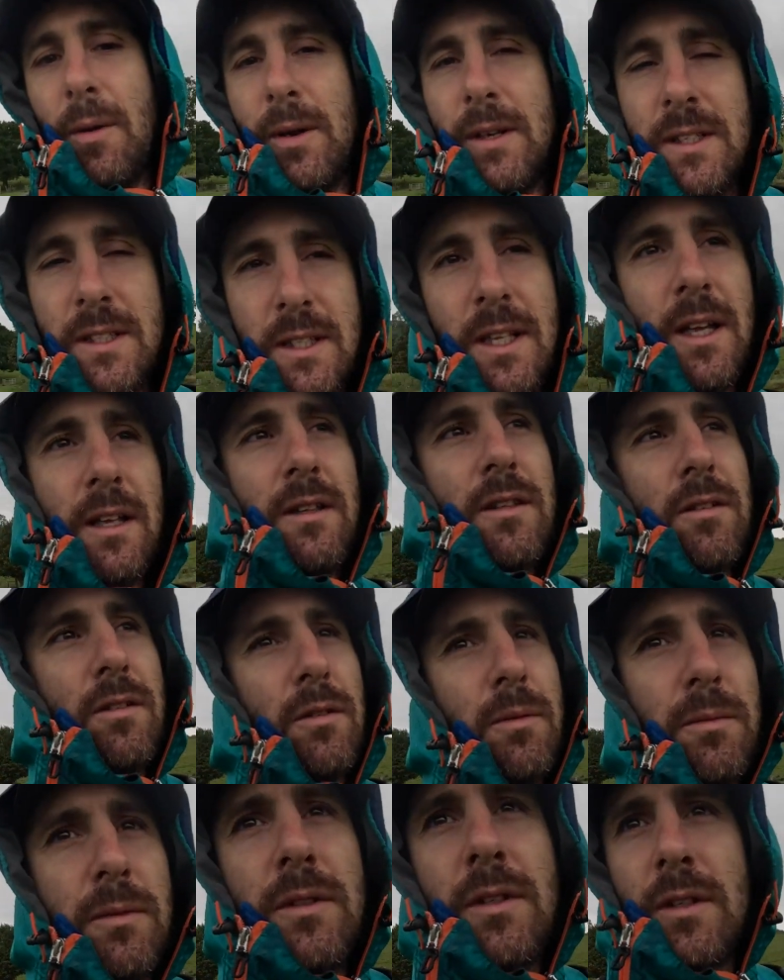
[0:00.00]
it stands
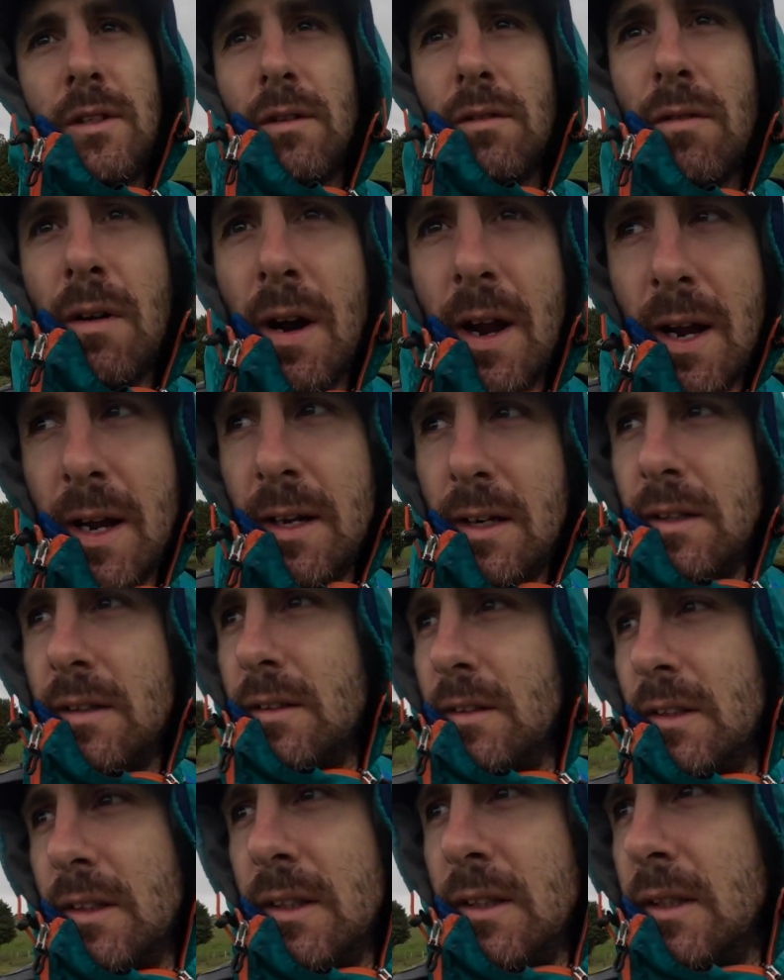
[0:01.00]
up to the rain,
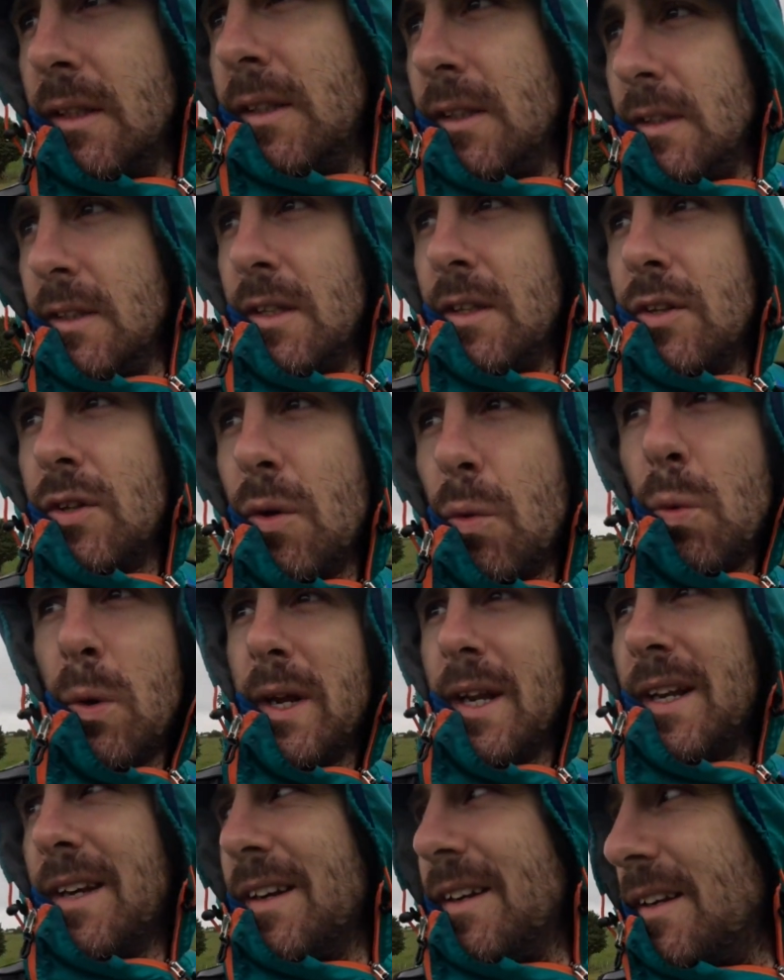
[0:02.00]
the
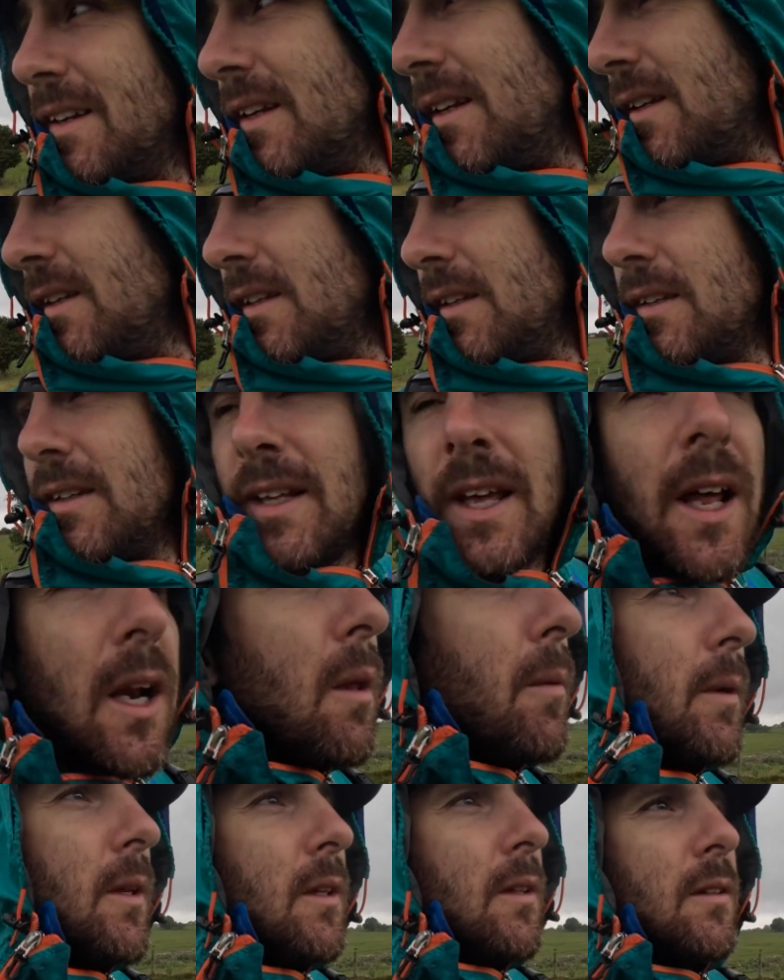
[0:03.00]
wind, the
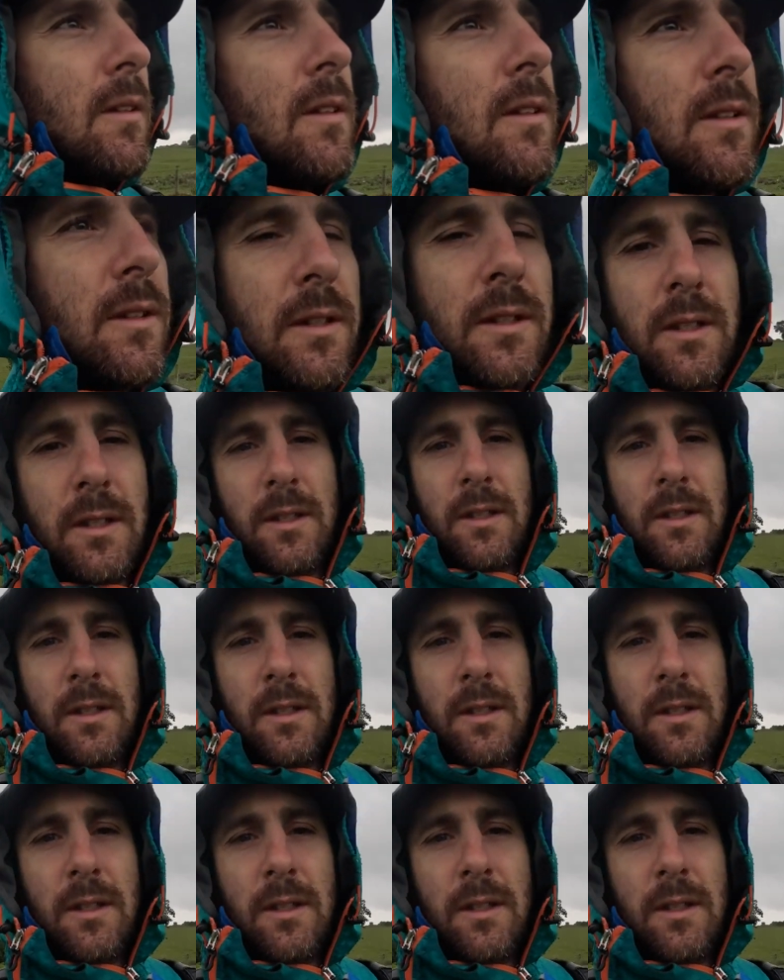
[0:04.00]
elements.